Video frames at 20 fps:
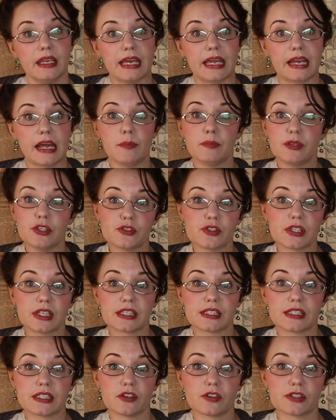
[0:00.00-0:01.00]
And I'm
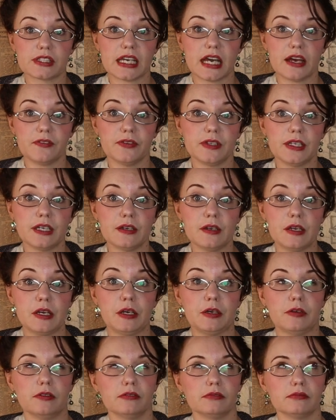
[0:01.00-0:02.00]
using a silk taffeta,
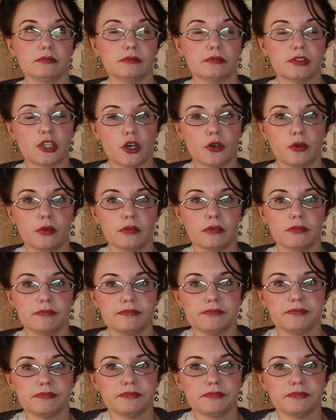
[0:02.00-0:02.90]
though